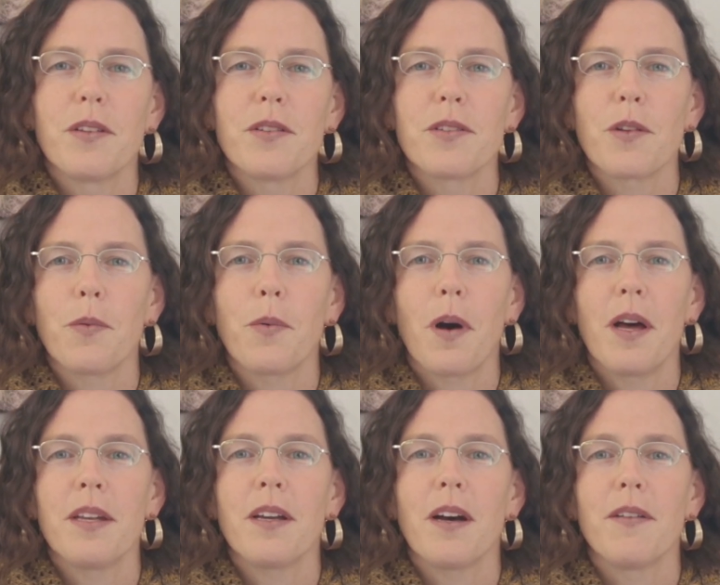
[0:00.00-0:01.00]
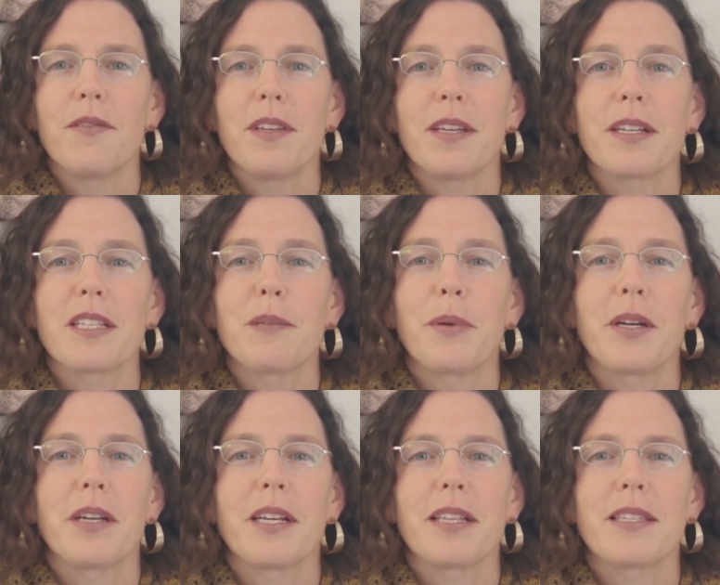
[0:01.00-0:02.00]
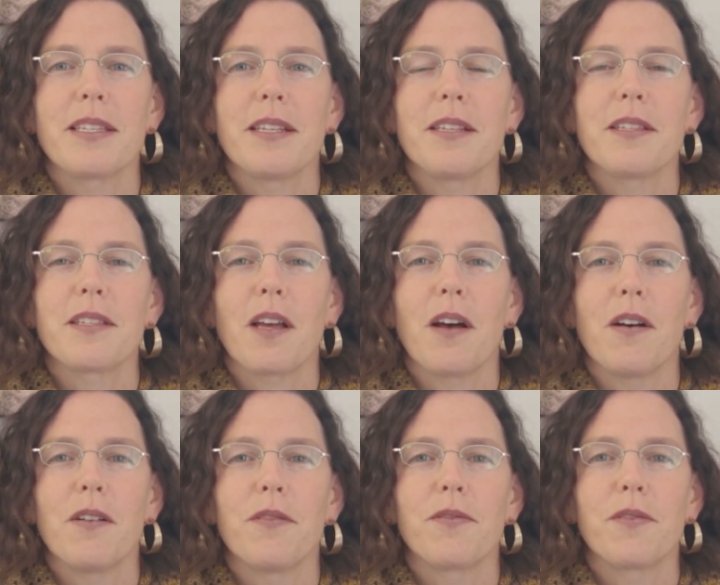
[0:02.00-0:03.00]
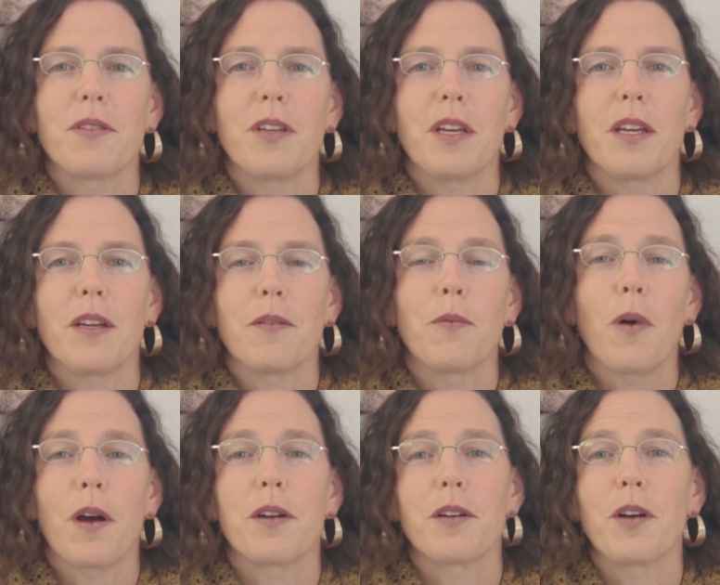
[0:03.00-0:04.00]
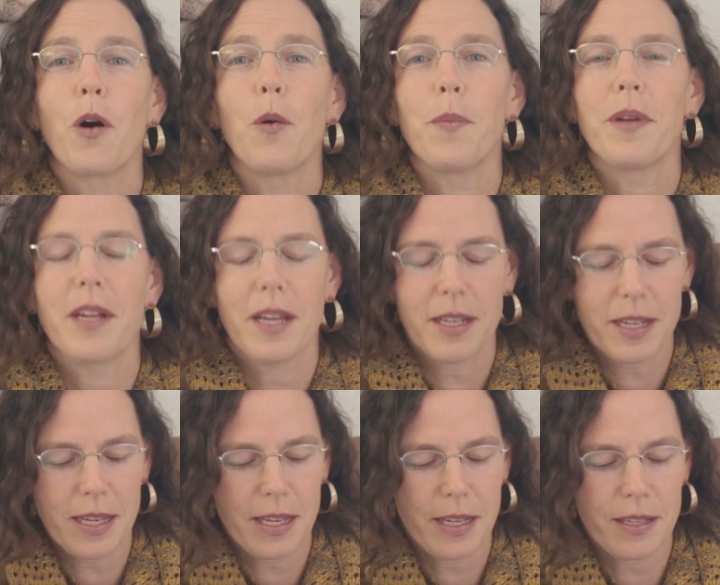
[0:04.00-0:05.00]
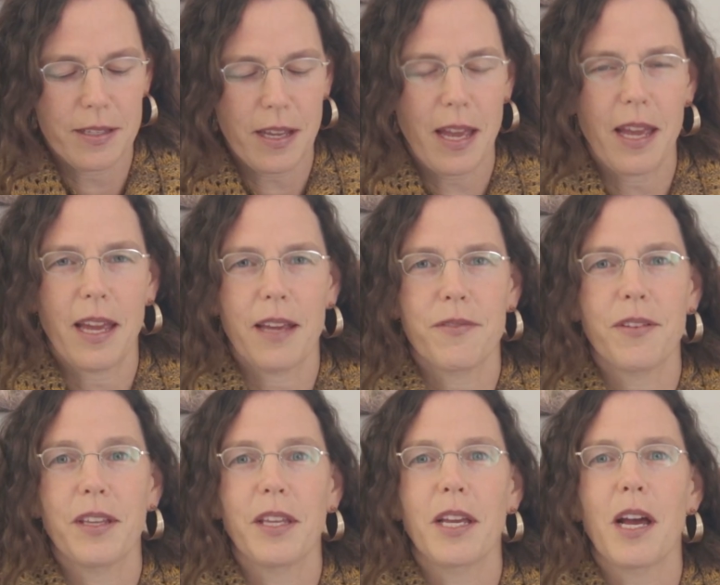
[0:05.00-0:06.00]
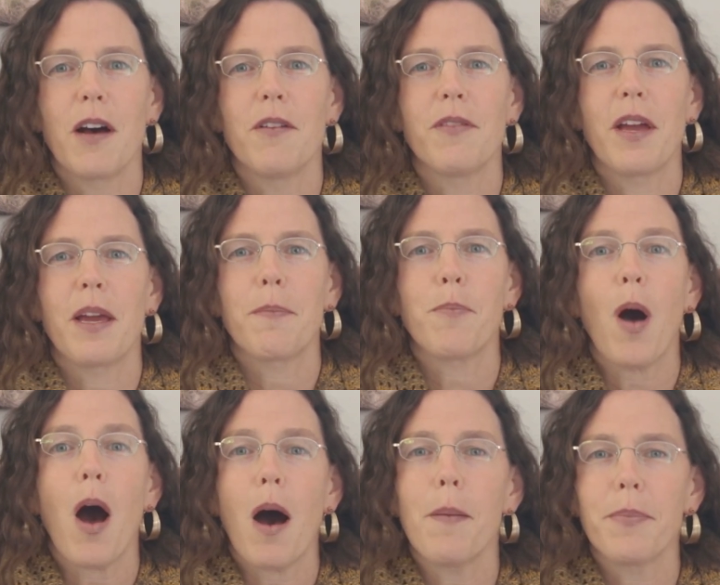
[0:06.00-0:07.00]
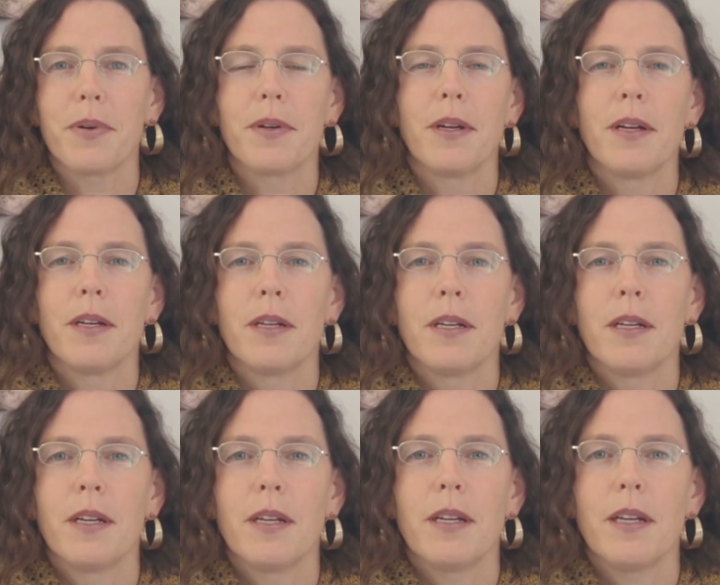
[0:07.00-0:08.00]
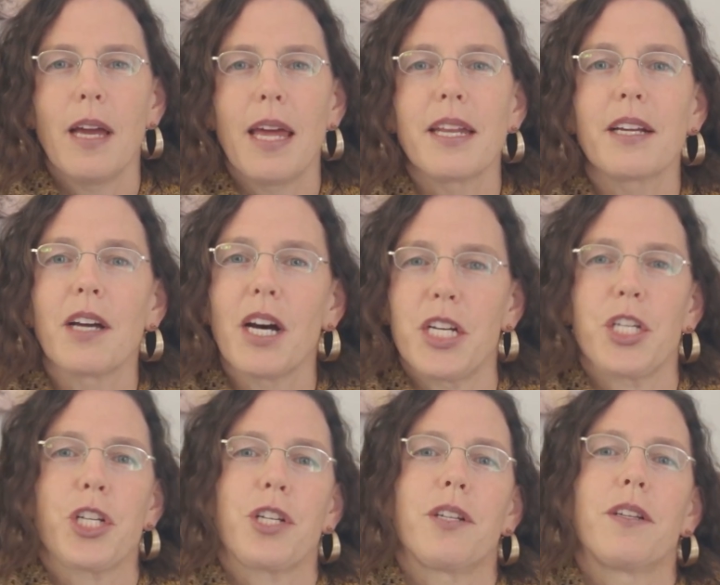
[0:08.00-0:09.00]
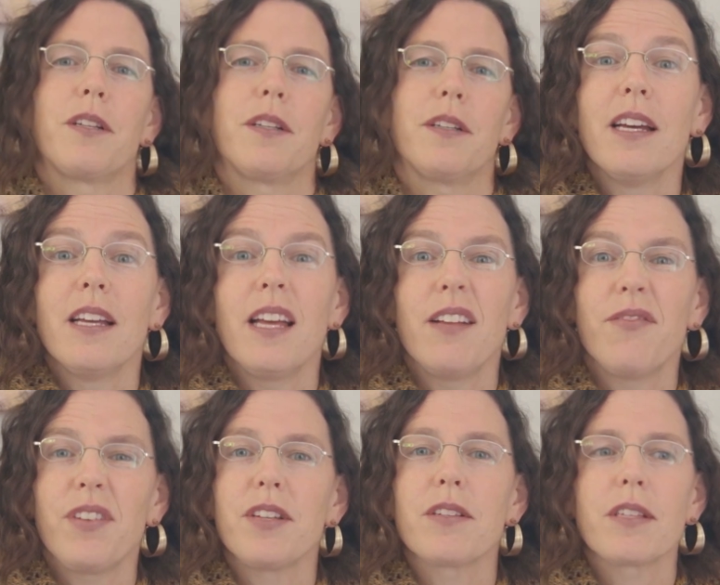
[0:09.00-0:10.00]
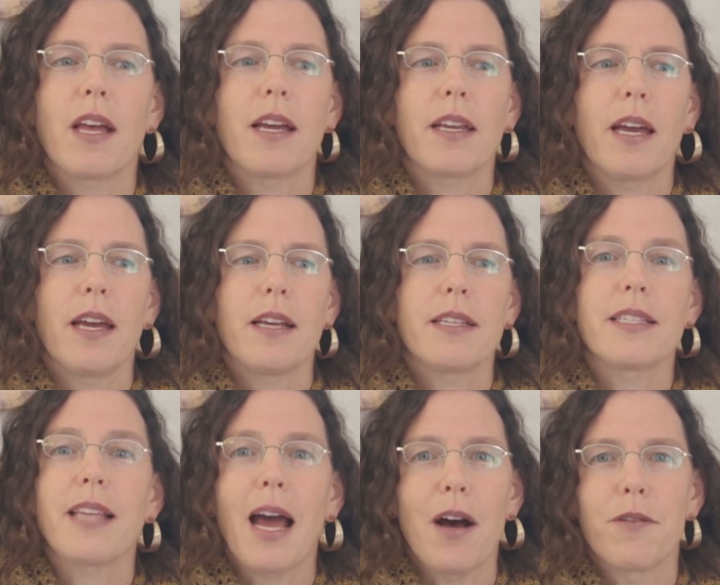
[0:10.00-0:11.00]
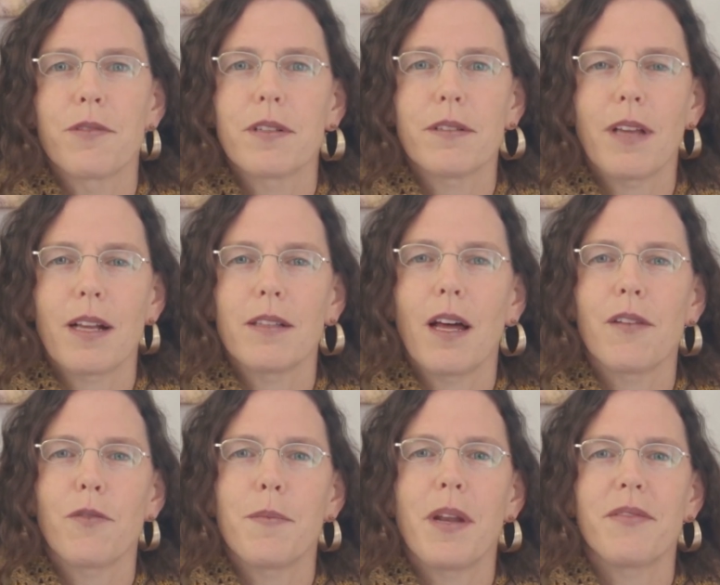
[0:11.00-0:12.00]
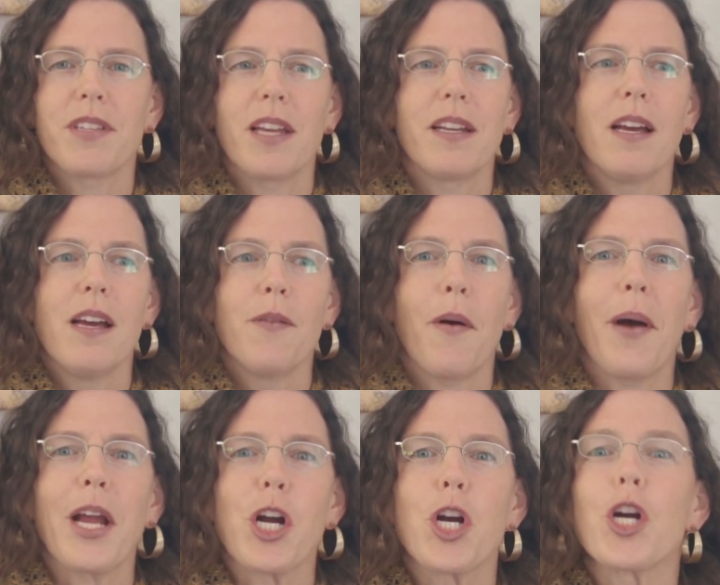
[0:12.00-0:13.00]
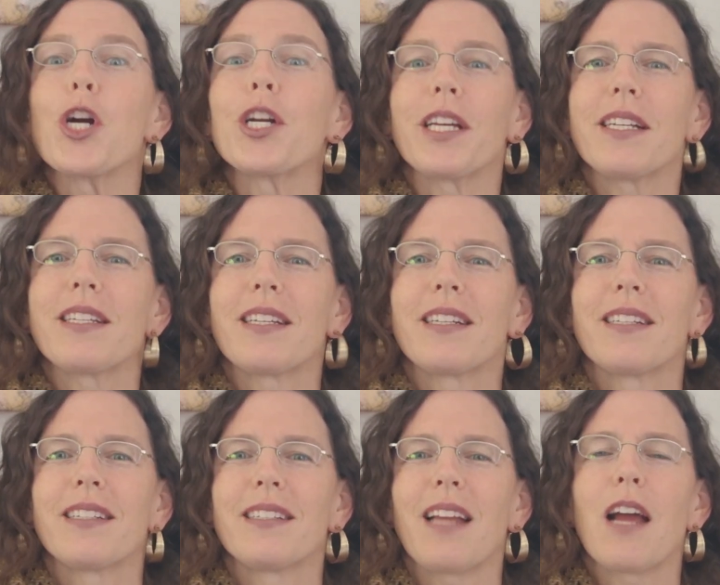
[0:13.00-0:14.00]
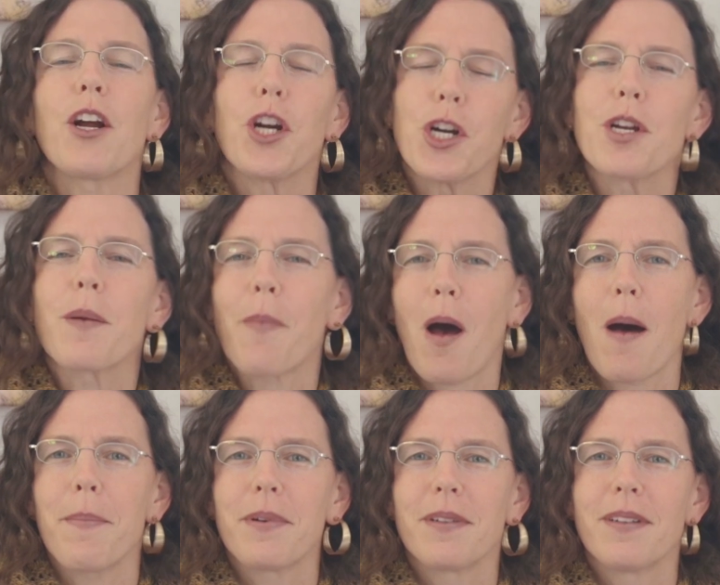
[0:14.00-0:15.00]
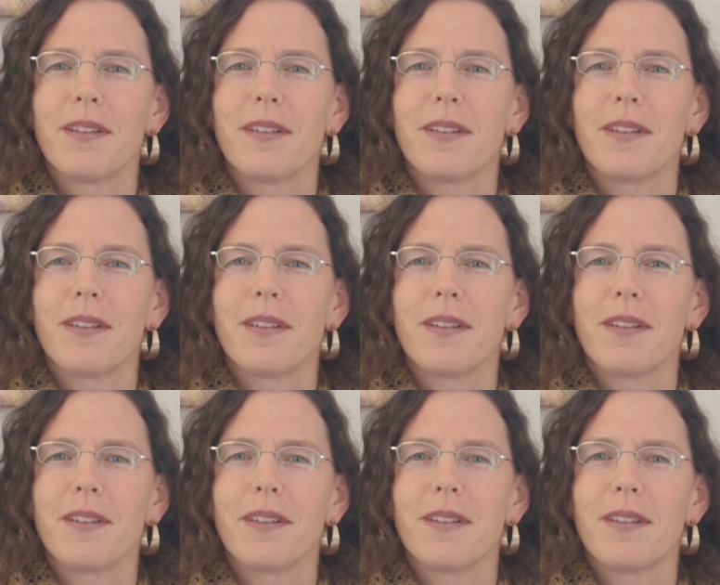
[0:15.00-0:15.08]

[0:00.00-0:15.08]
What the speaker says: So one of the experiences of the water opening is a feeling of a pop and a gush. It feels like a sound. Like a lot of women have said, well, I heard it. I heard it pop.